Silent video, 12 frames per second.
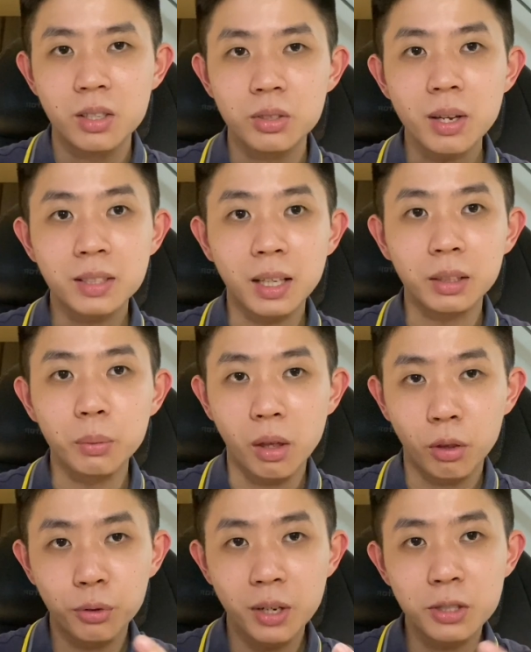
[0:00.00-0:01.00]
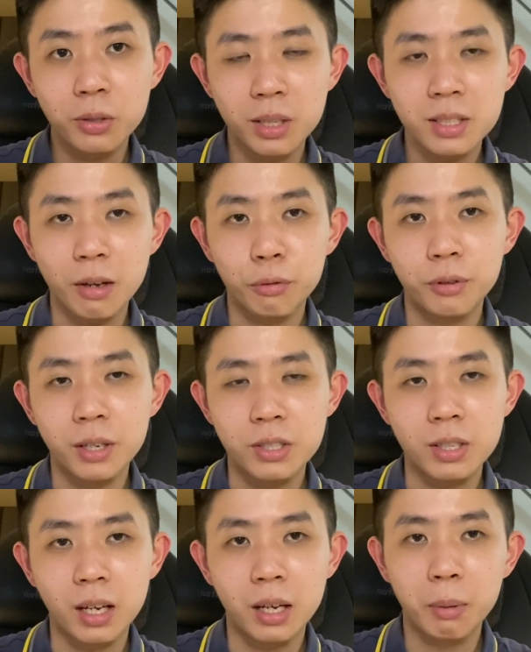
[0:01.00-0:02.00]
So I started with 3 students at first.
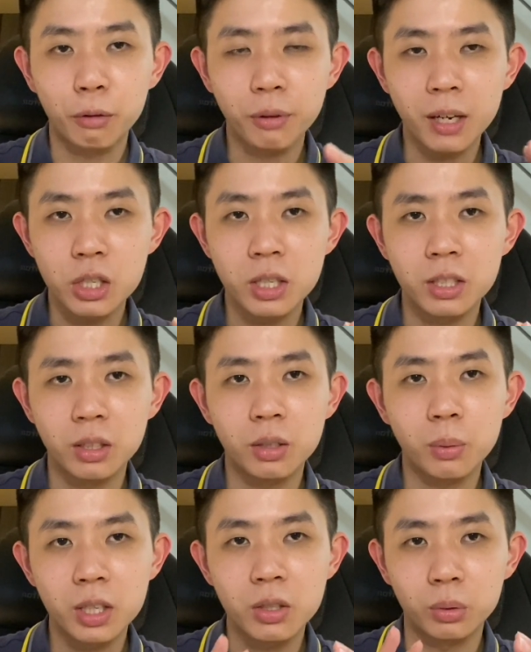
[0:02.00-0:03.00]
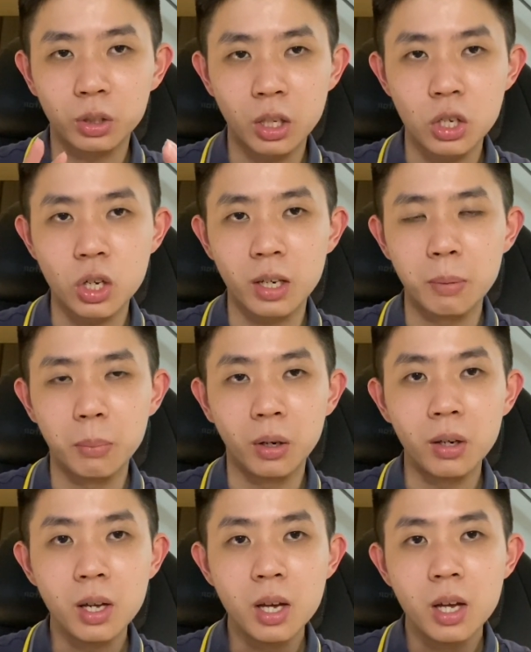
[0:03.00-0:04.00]
My friend actually didn't want to teach
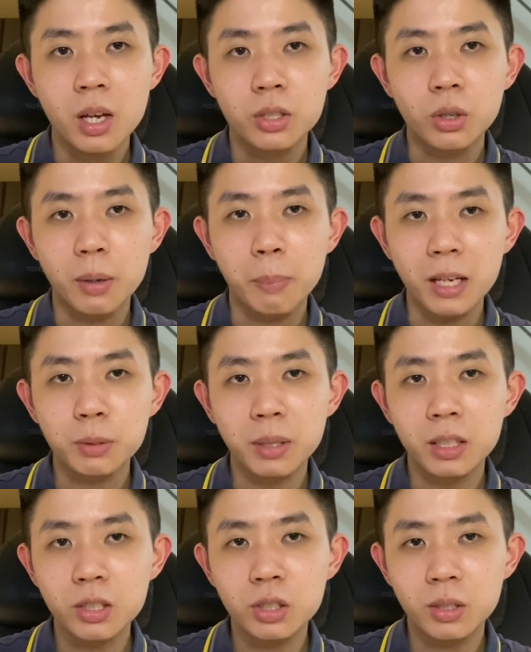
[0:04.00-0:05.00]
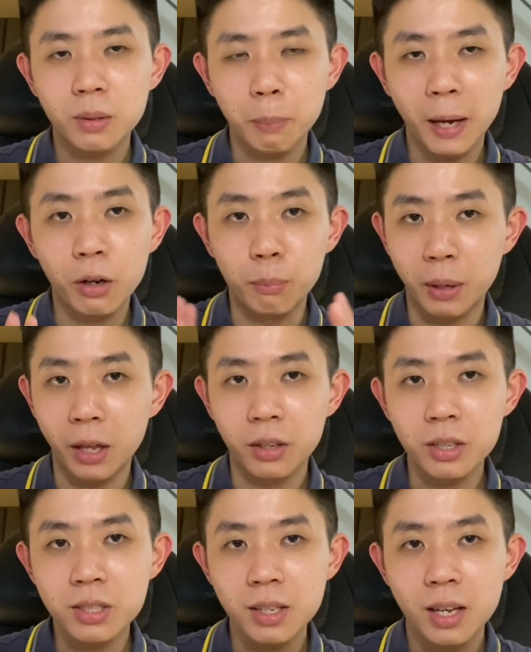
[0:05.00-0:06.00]
anymore. So he passed me this pair of
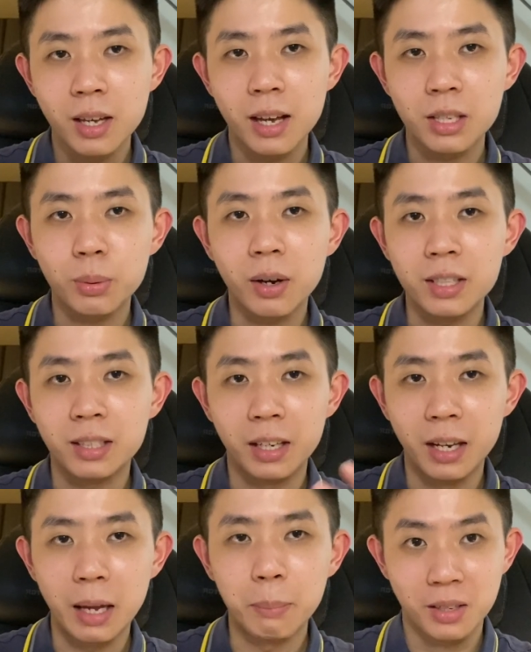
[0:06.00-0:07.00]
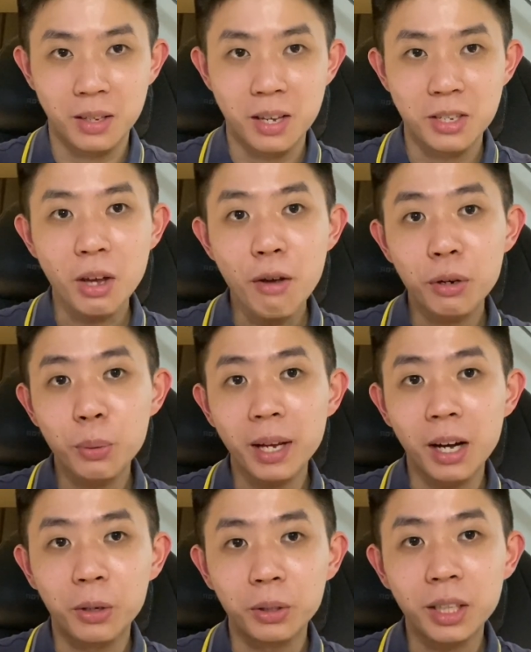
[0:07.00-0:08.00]
brothers as well as their neighbor. So every week
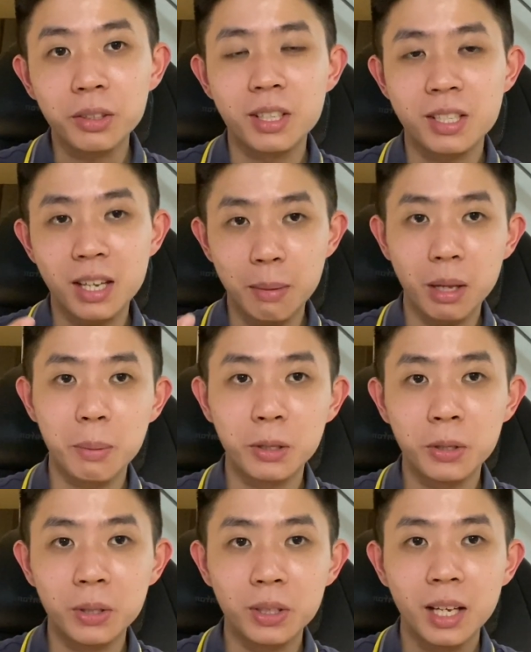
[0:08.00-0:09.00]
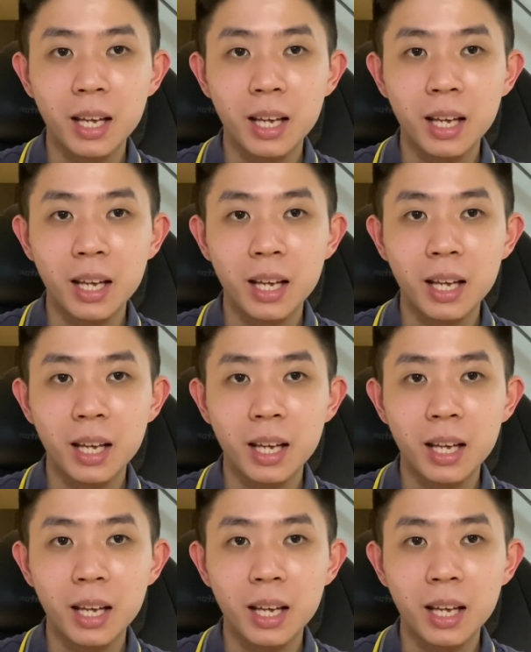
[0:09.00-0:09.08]
I'll go down to the same neighborhood